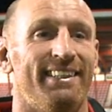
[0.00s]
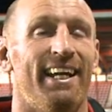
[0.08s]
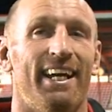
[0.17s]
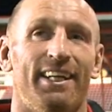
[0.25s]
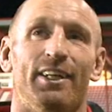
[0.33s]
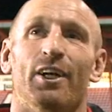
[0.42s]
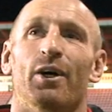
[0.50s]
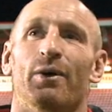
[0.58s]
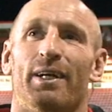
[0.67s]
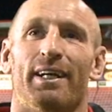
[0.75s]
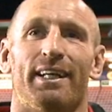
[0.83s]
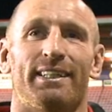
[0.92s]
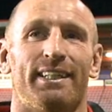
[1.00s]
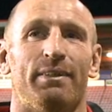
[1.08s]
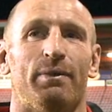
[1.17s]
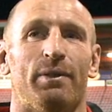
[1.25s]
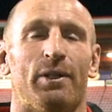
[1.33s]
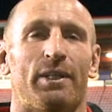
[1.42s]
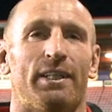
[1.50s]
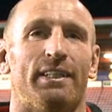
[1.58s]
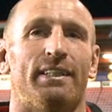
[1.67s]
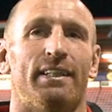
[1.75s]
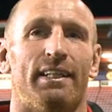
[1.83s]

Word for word: Yeah, you know, like I say, when you look at the,